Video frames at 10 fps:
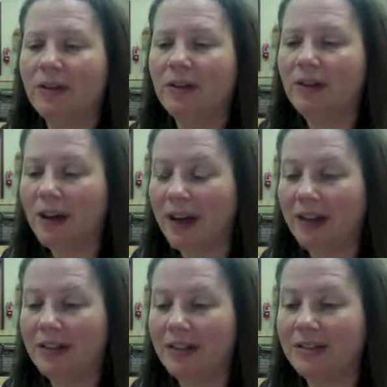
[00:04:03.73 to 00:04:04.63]
"Cricket,"
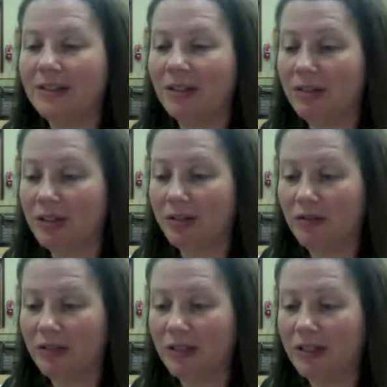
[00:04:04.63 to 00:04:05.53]
said Mr.
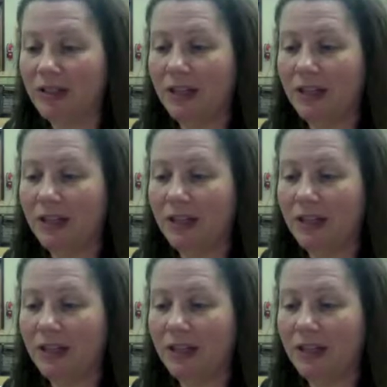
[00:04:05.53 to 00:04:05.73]
Flores,